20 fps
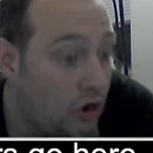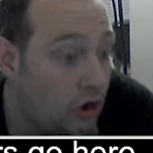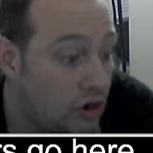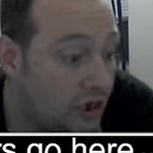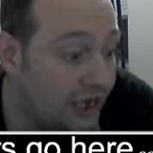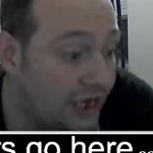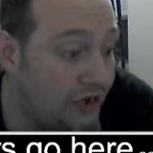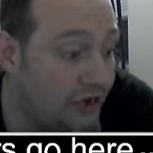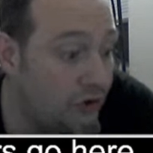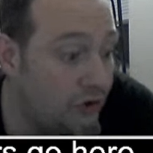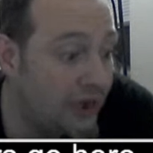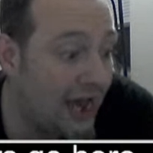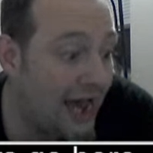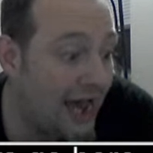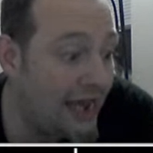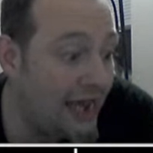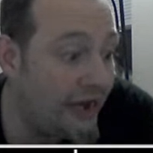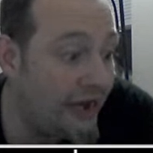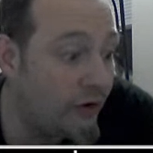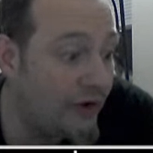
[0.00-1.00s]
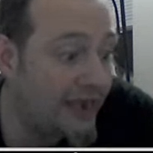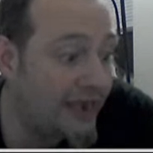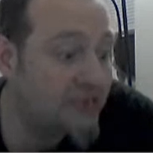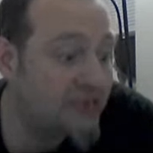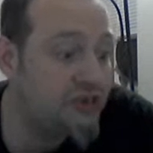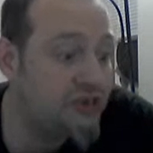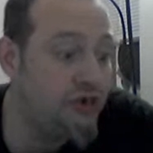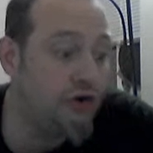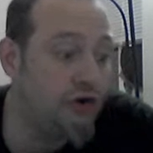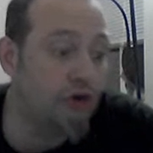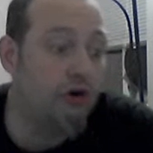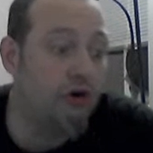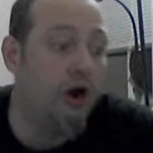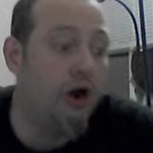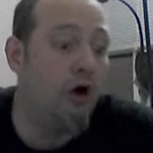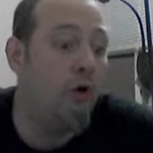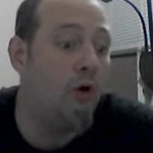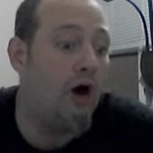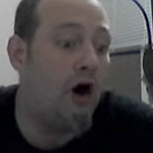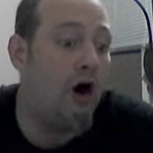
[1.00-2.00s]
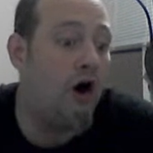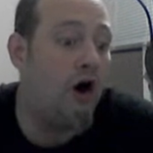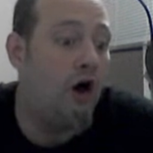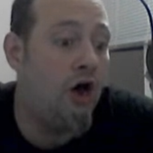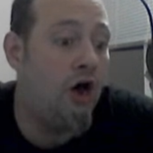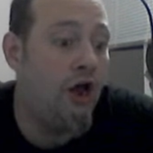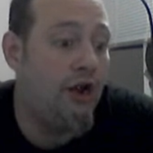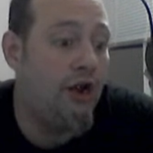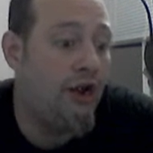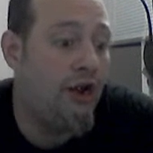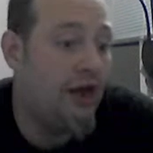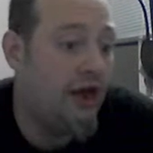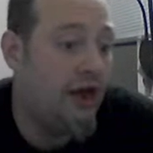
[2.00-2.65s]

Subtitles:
Can you get IOTX Euro on